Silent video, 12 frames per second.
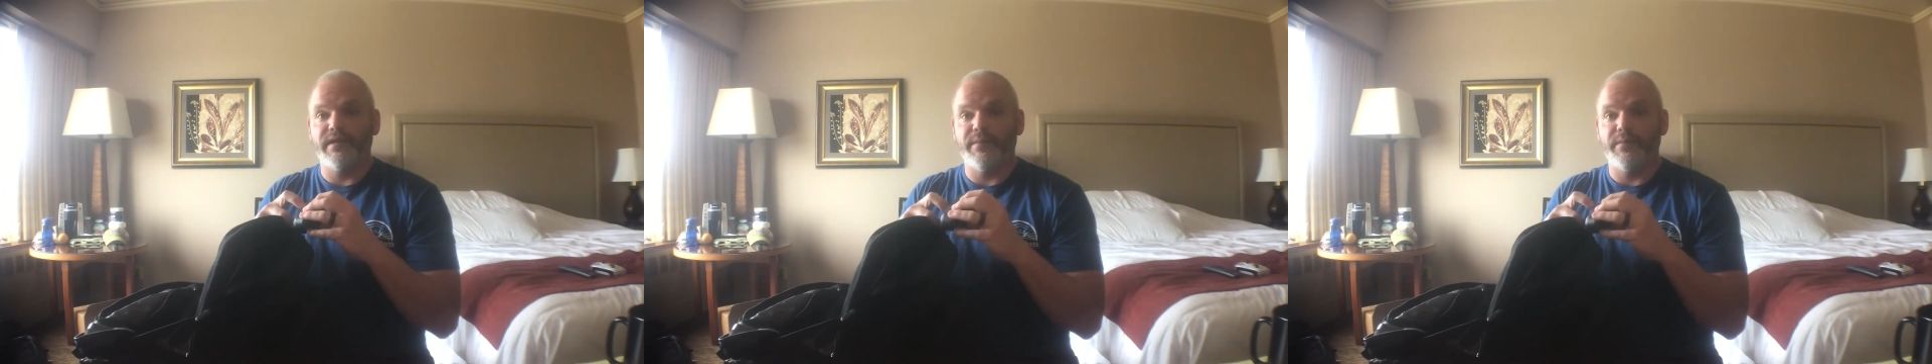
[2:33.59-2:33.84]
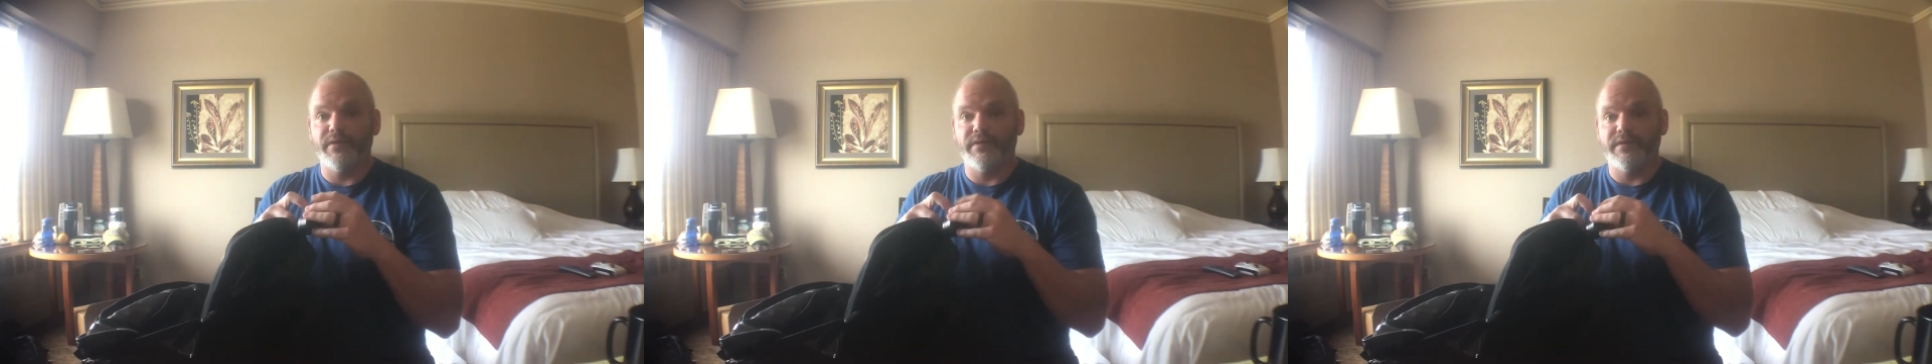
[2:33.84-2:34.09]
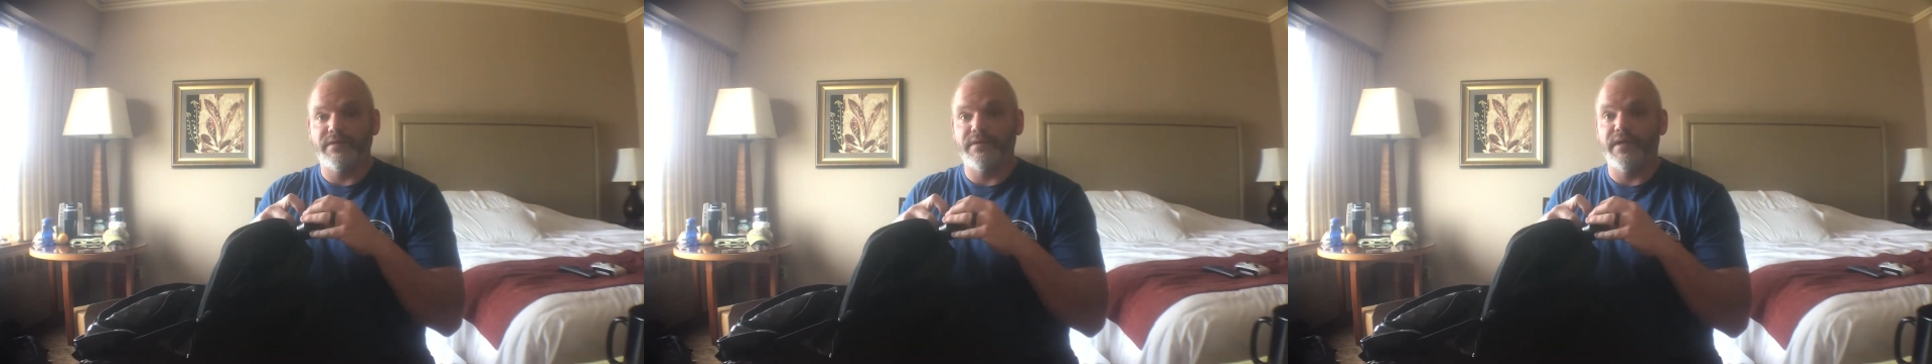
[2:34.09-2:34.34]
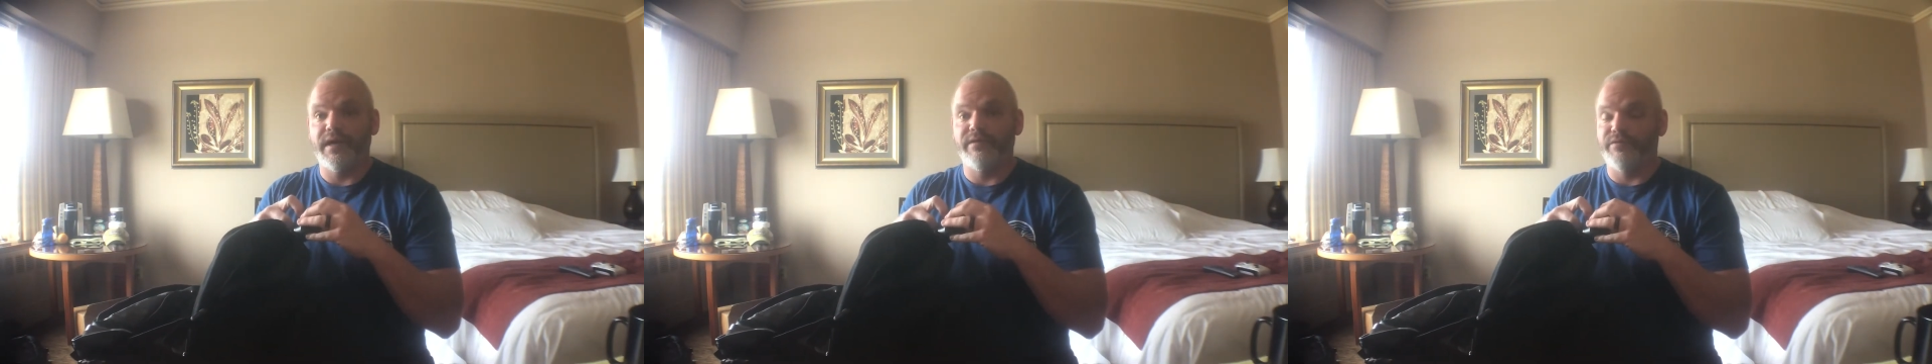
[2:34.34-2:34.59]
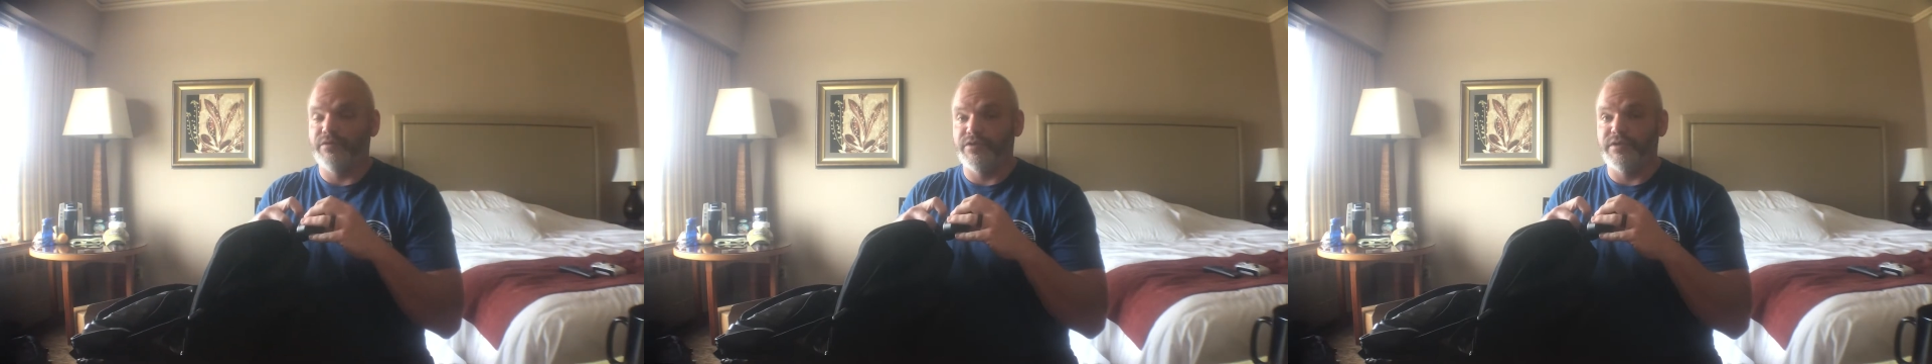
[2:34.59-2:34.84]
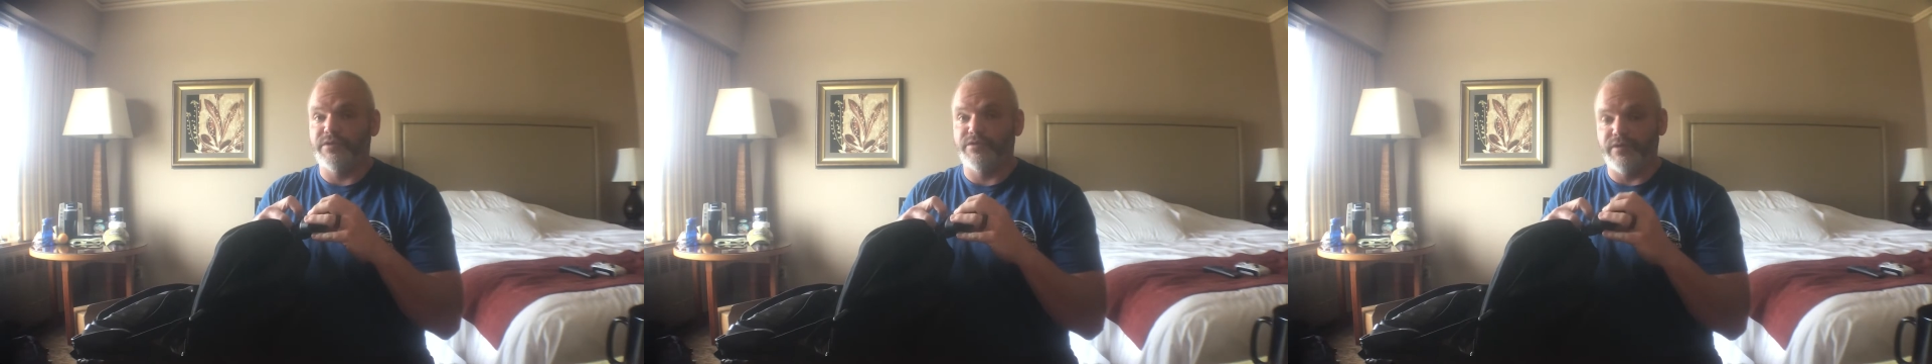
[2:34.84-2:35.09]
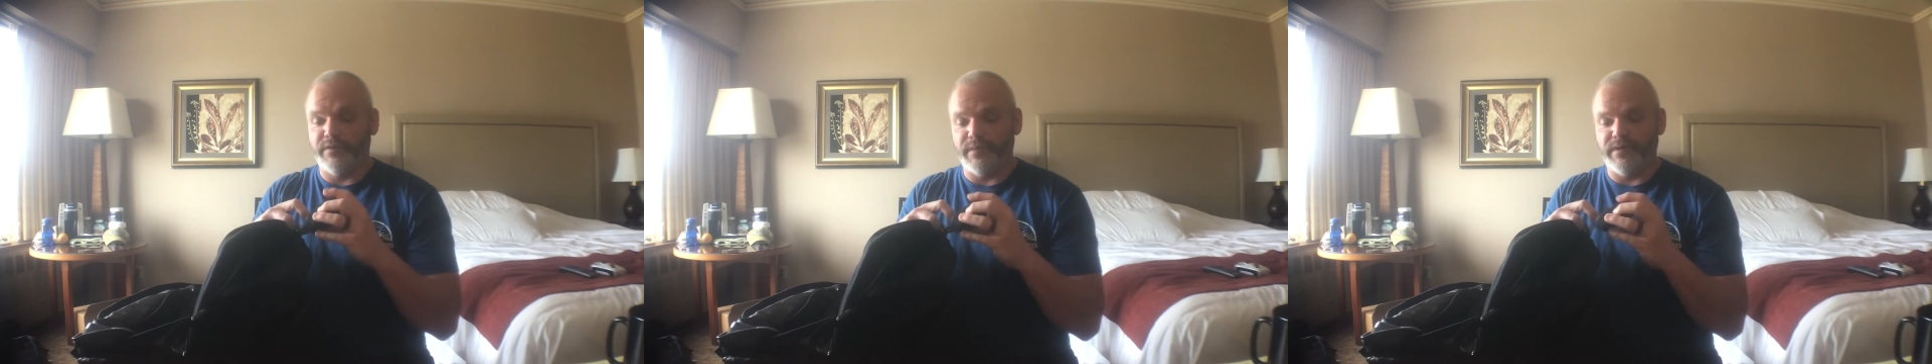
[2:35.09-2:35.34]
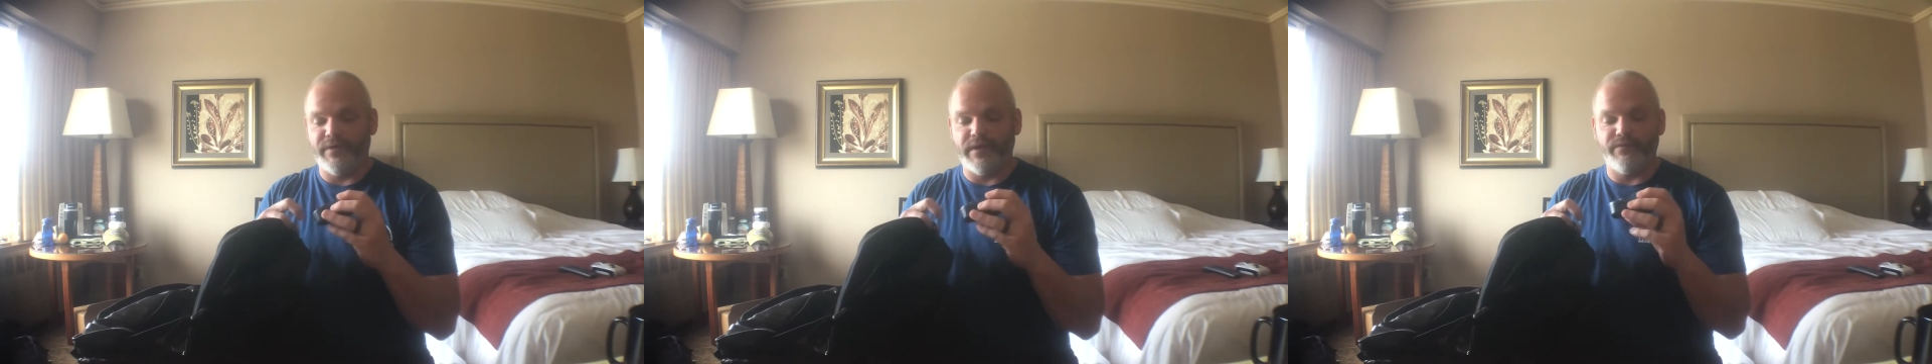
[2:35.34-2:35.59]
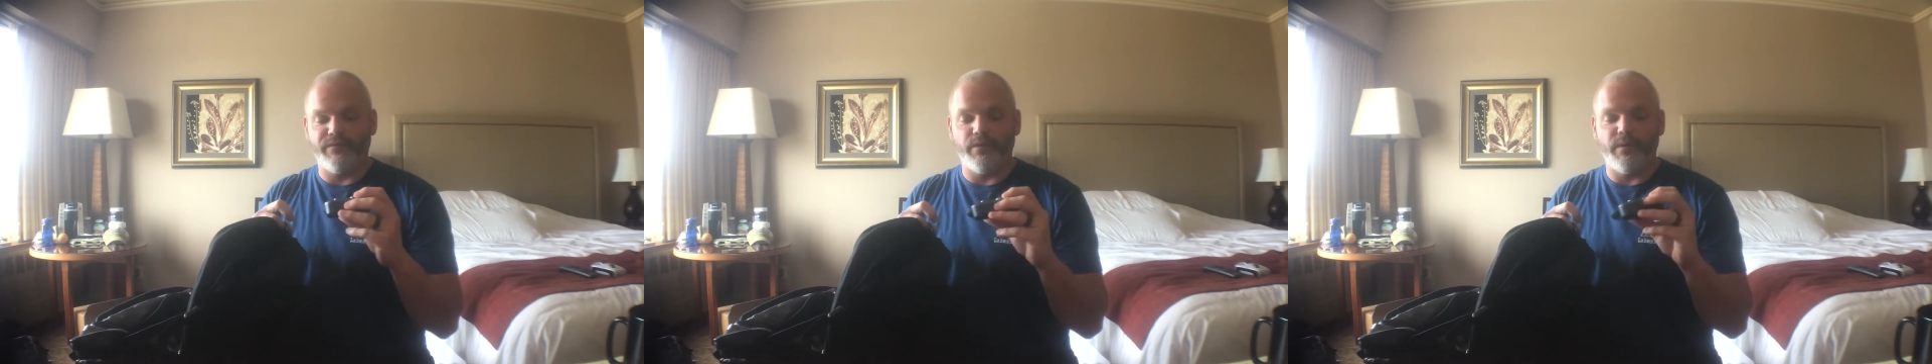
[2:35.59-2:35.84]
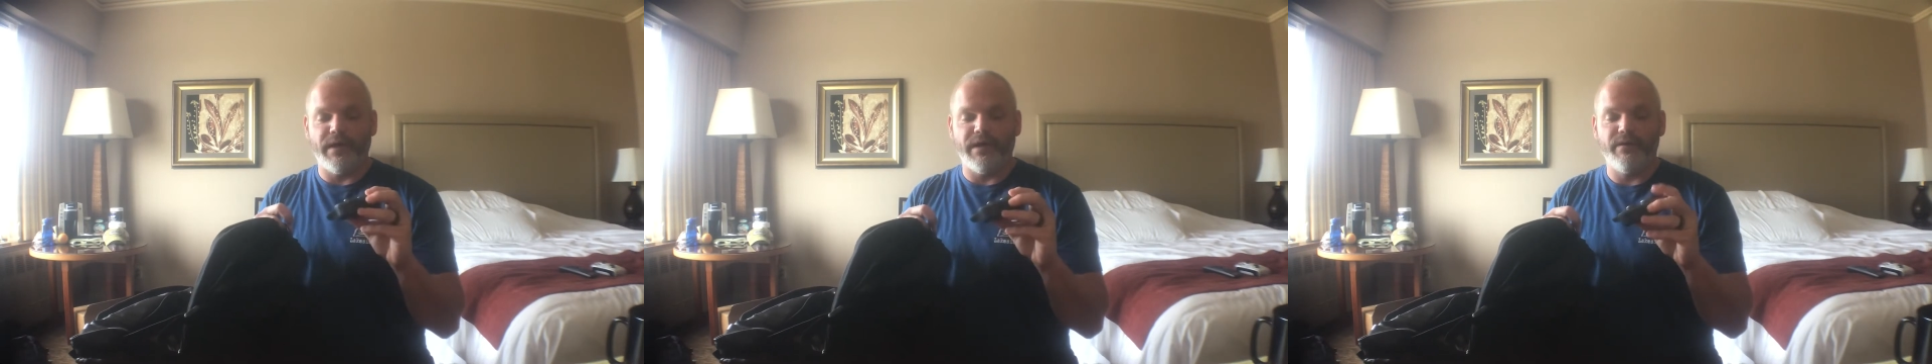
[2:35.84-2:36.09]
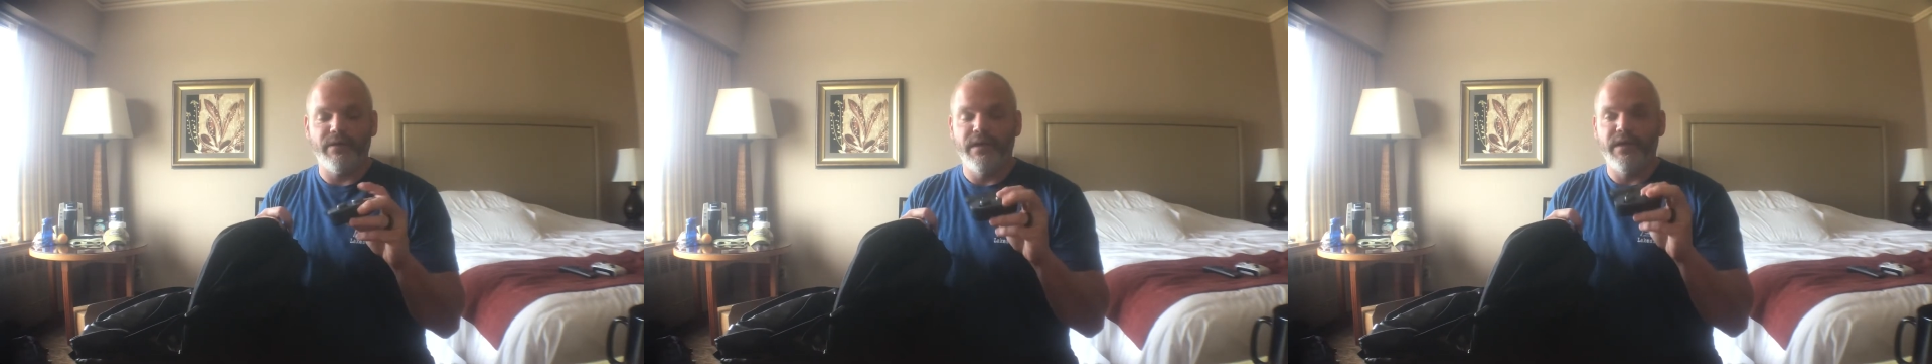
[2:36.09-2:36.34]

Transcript: I bought these not for just this trip, but I've had them for a while.